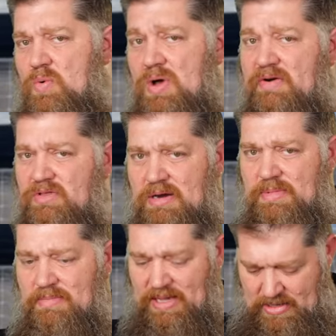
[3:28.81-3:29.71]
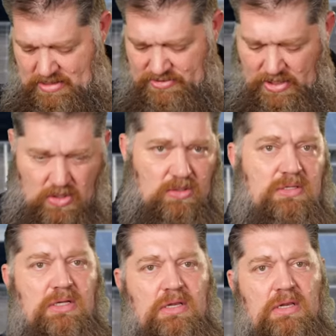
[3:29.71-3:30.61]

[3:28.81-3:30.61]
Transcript: whatever there may be. There's a hole,